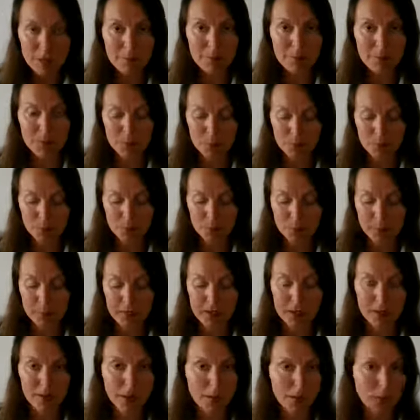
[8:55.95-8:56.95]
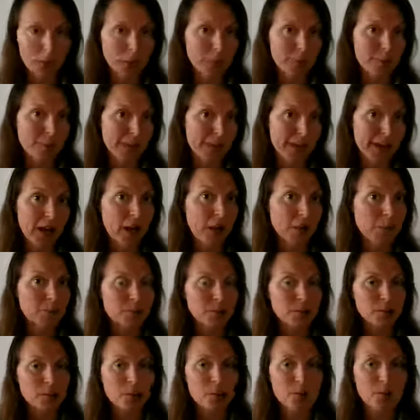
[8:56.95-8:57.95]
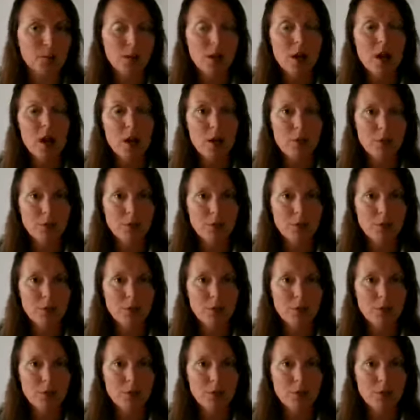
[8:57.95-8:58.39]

but turmeric and curcumin help to